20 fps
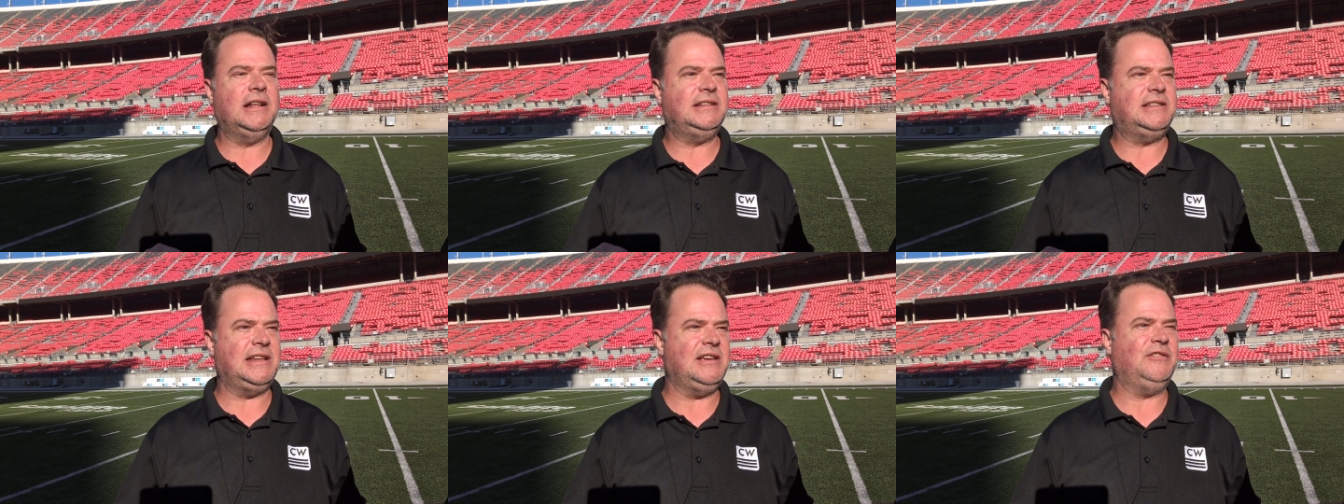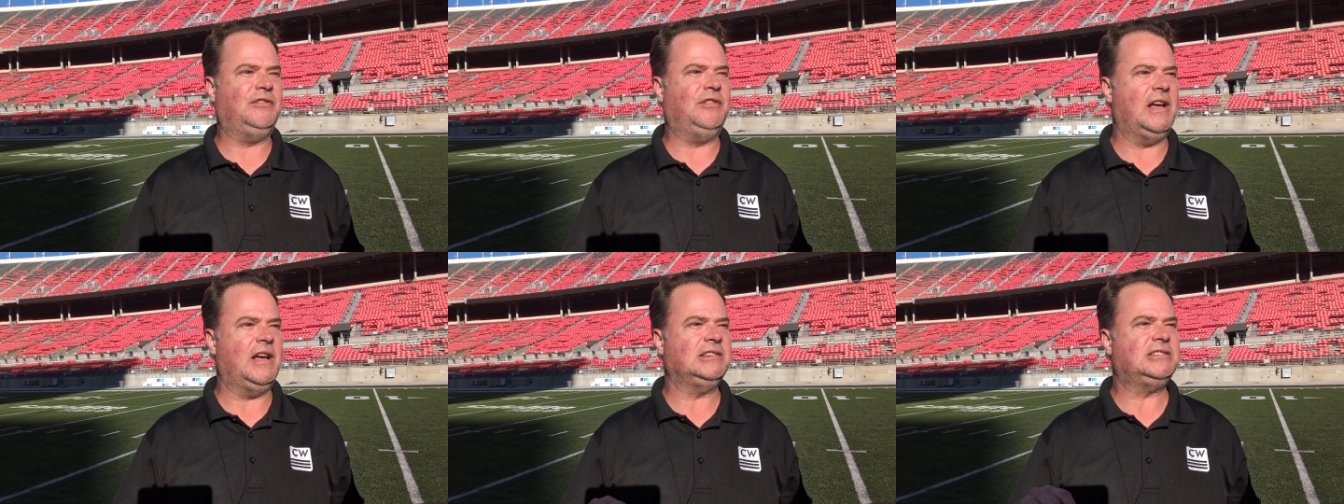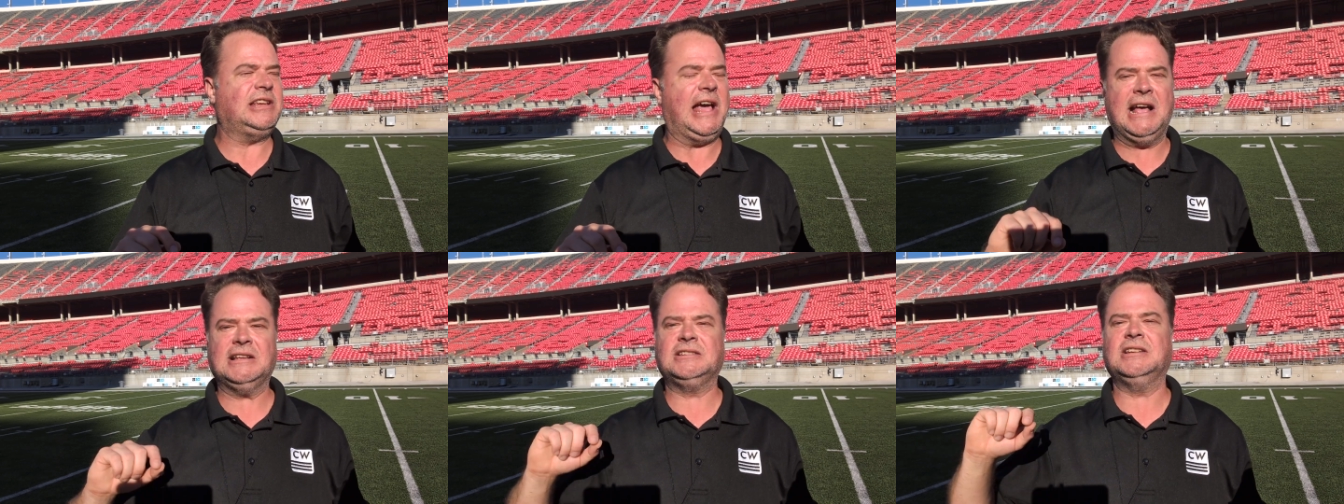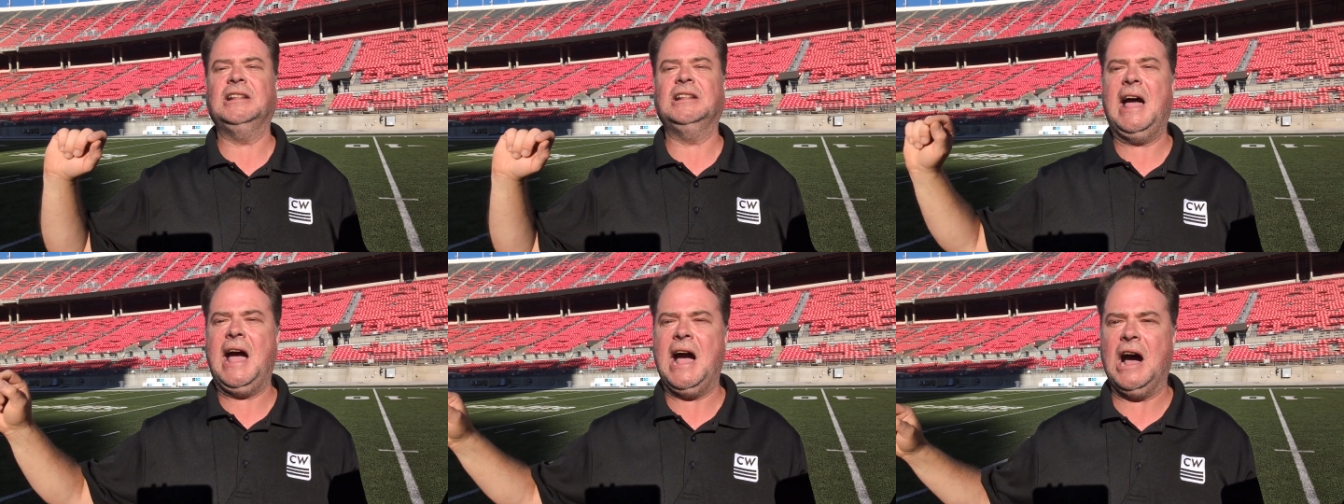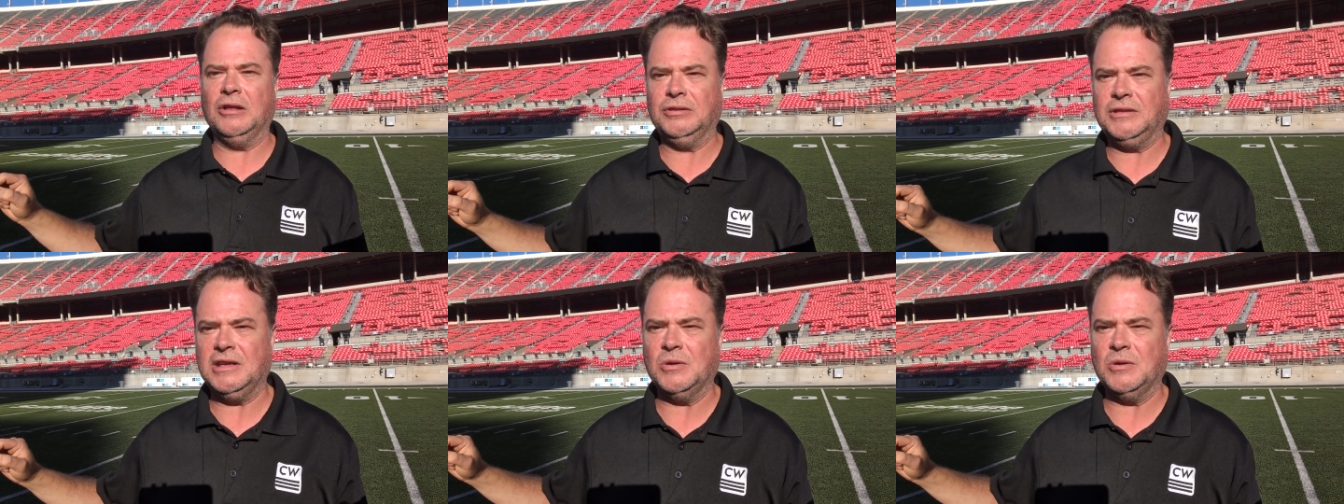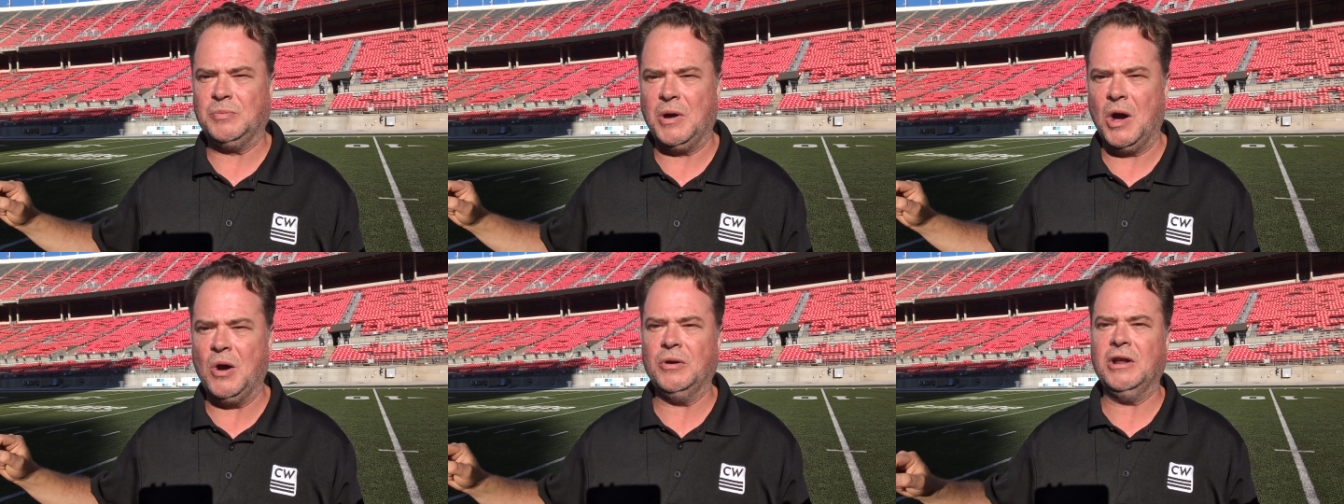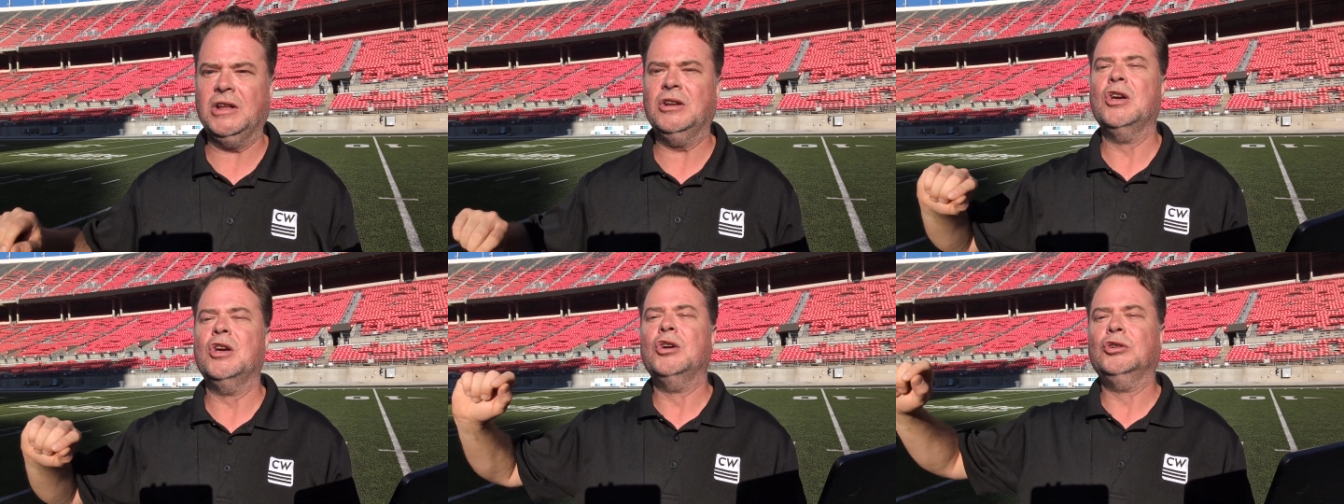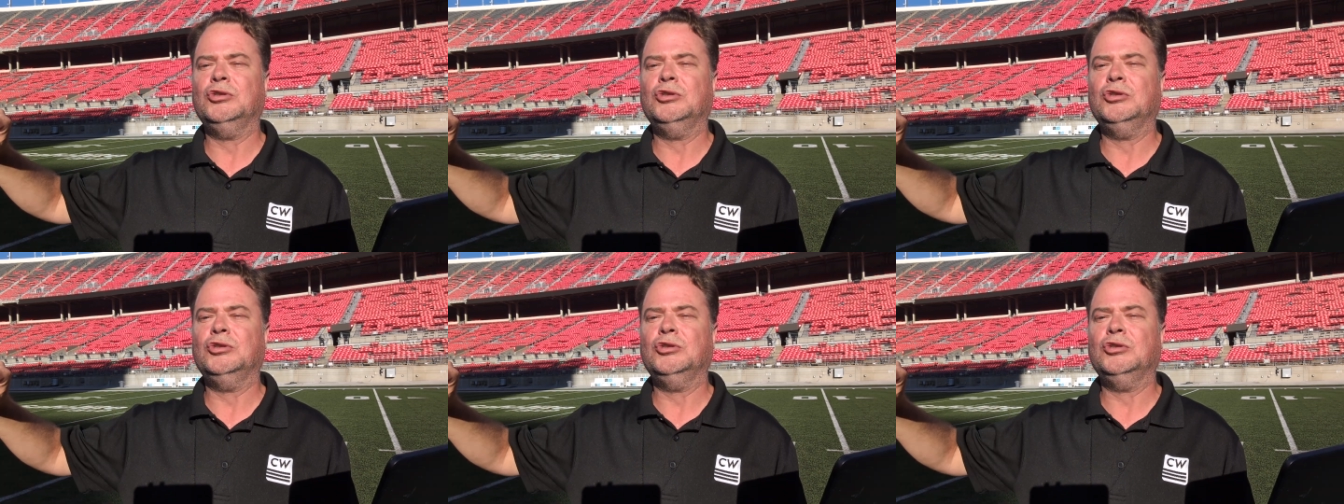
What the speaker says: defense has allowed the opponent